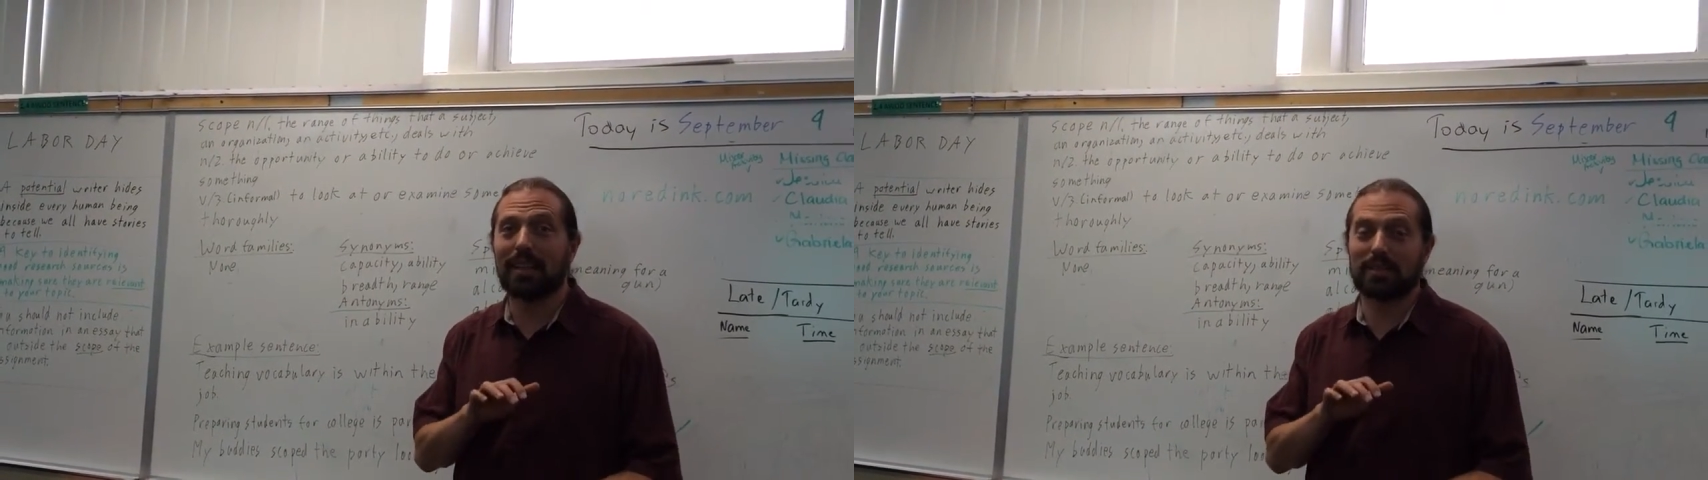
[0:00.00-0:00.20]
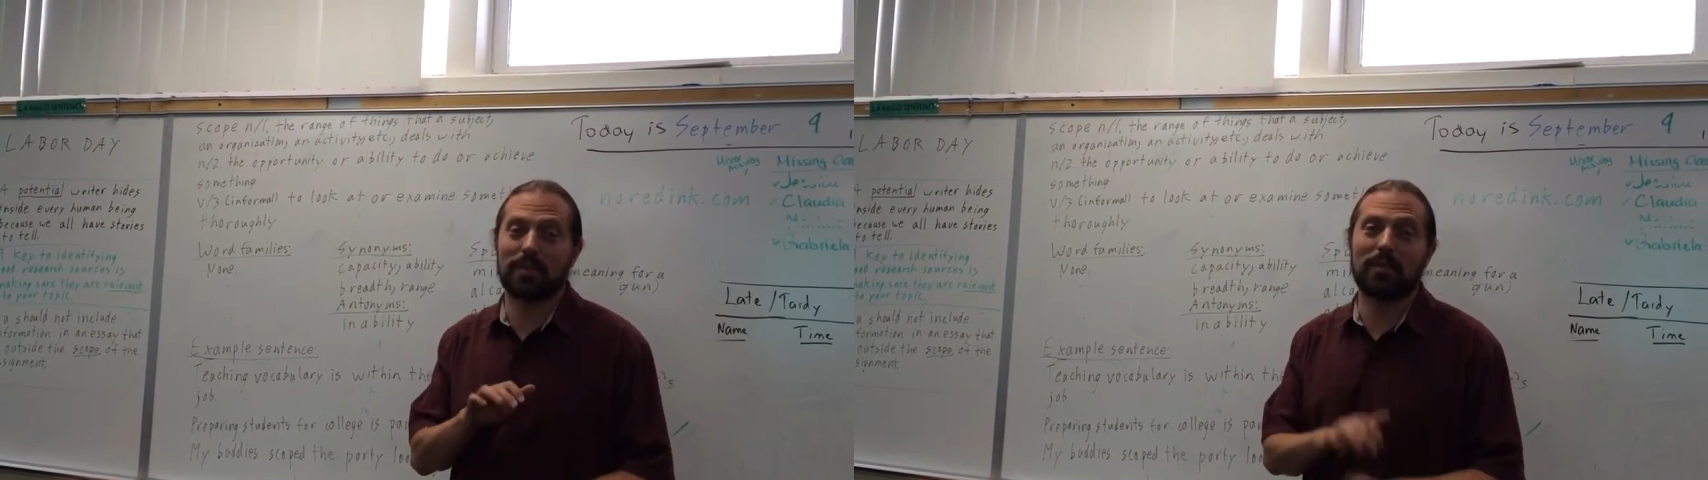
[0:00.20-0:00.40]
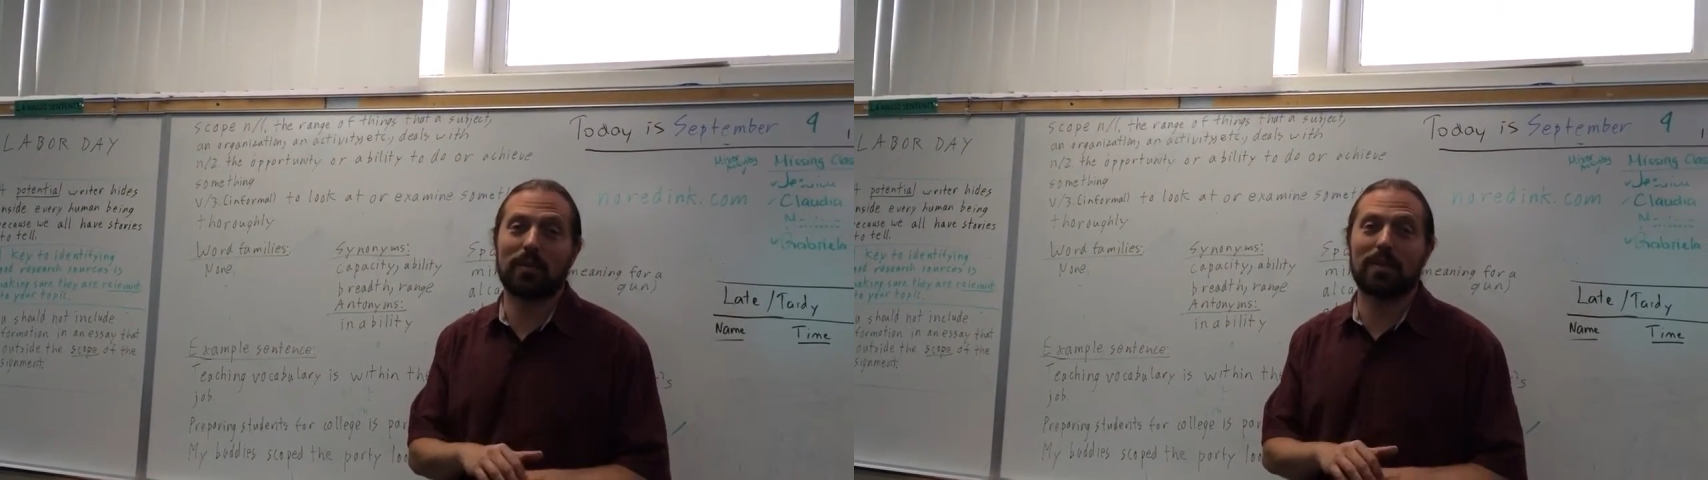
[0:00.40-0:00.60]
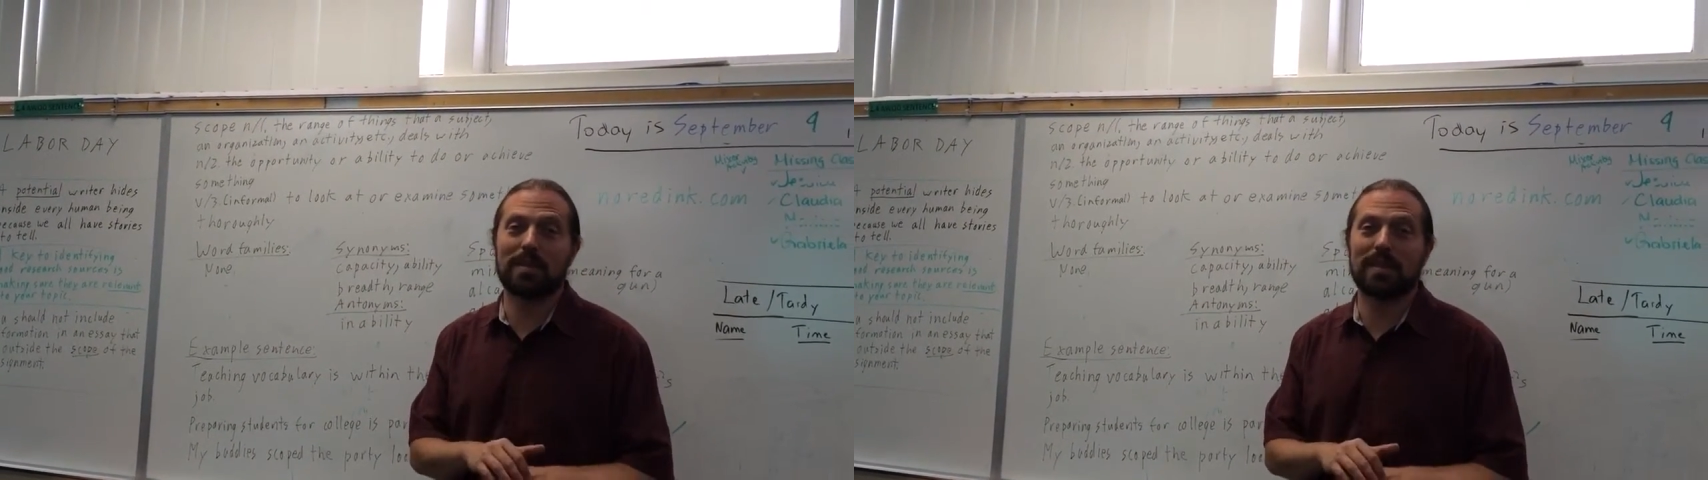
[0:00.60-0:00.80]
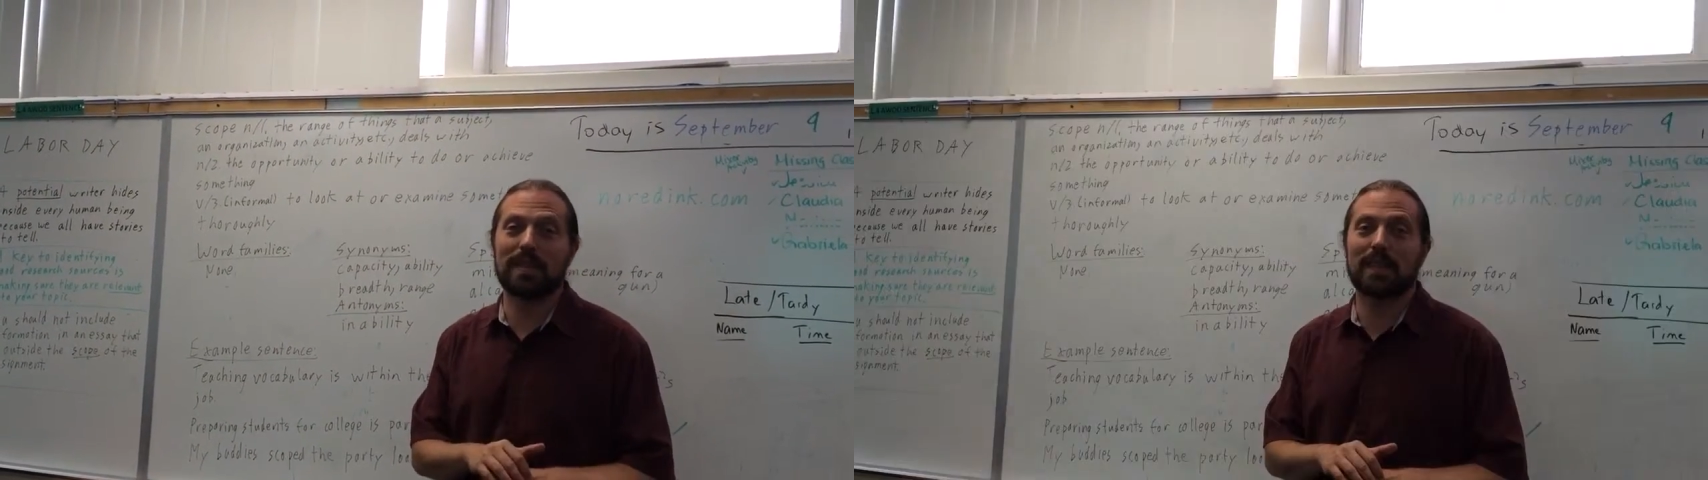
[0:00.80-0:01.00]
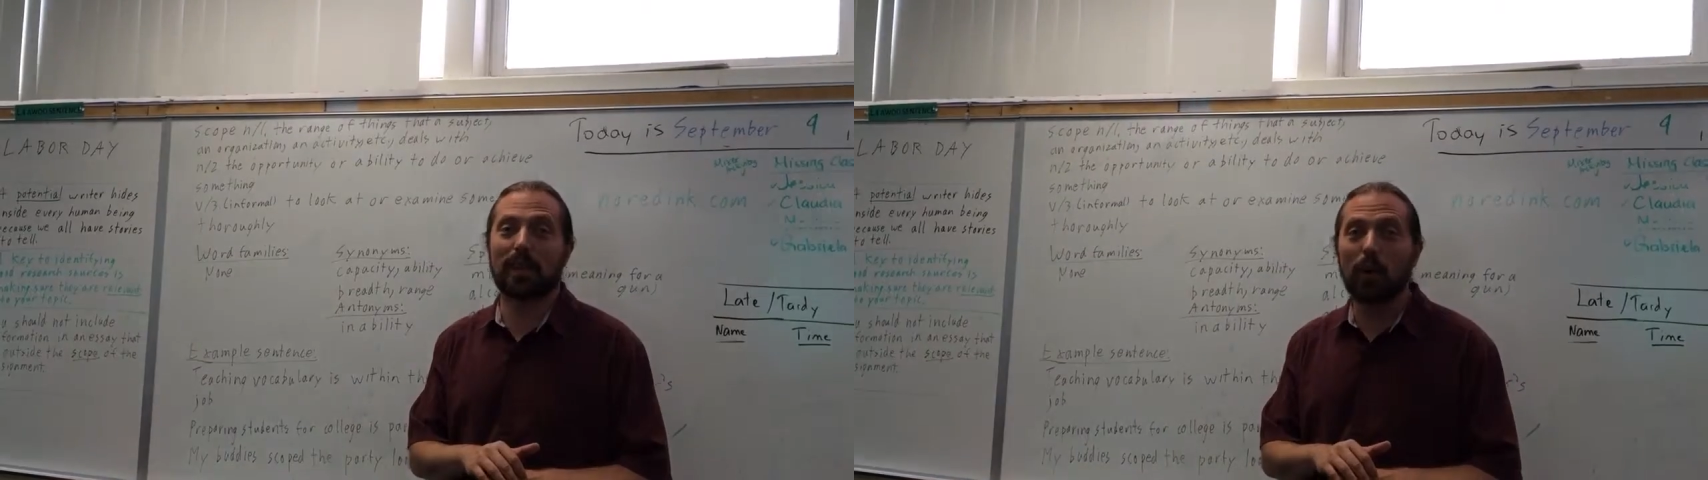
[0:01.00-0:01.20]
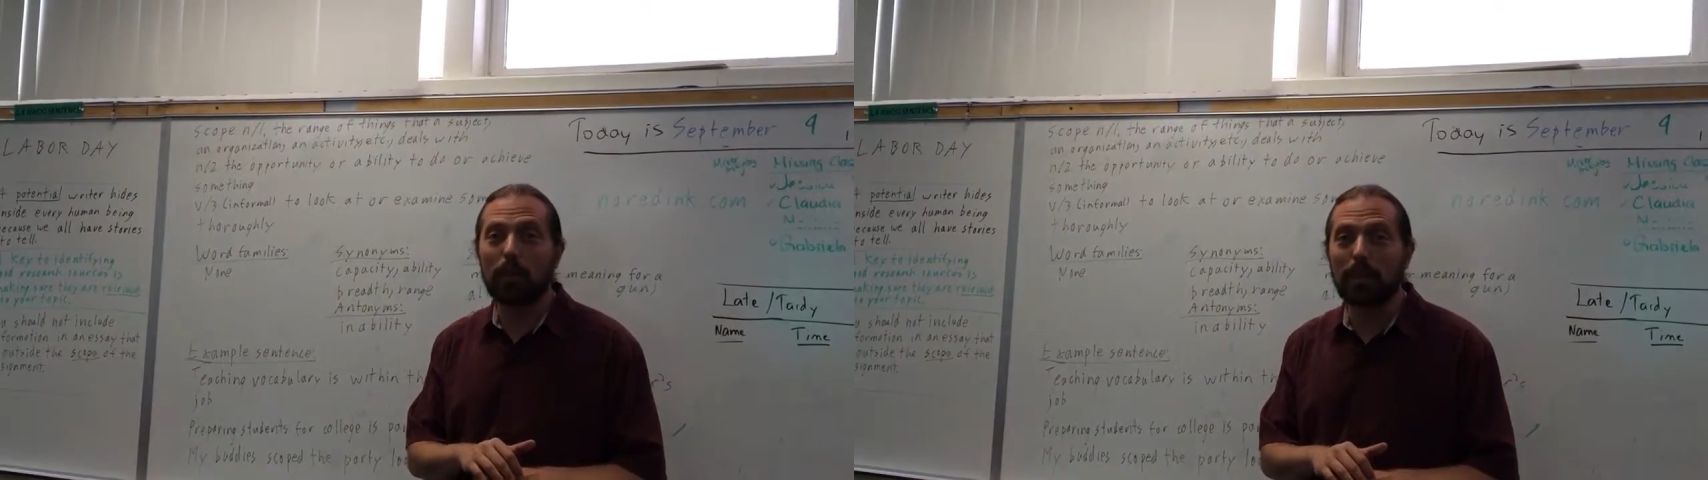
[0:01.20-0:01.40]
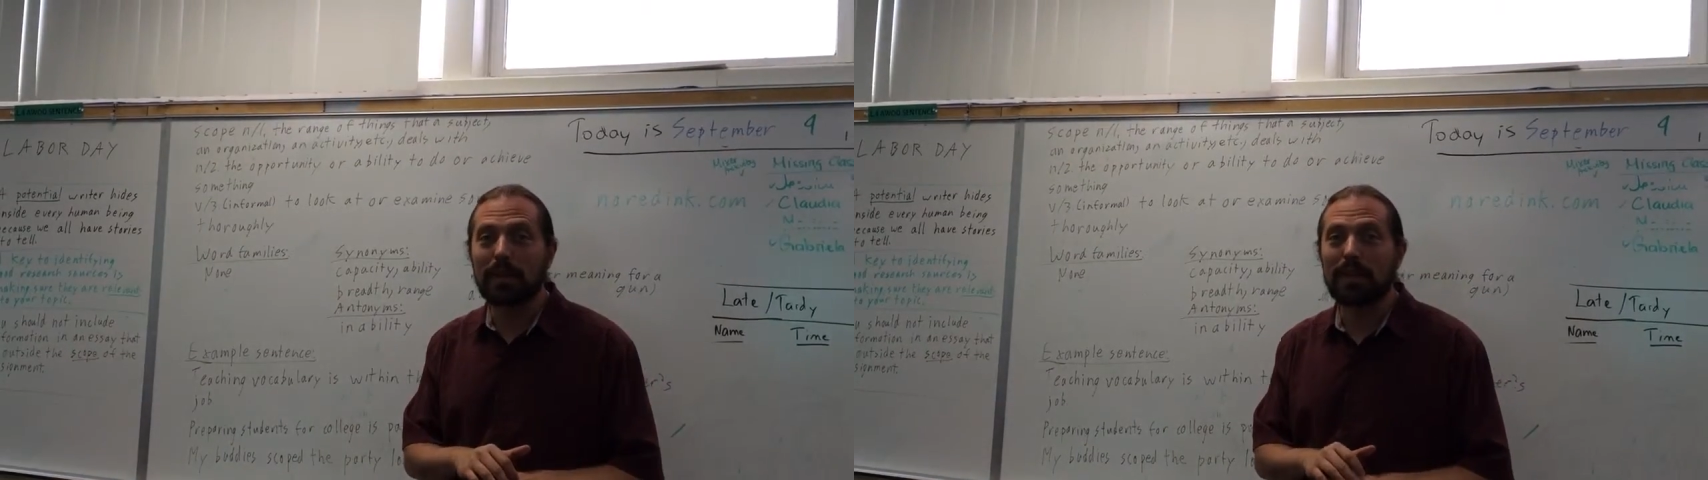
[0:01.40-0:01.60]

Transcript: English 4, which is scope.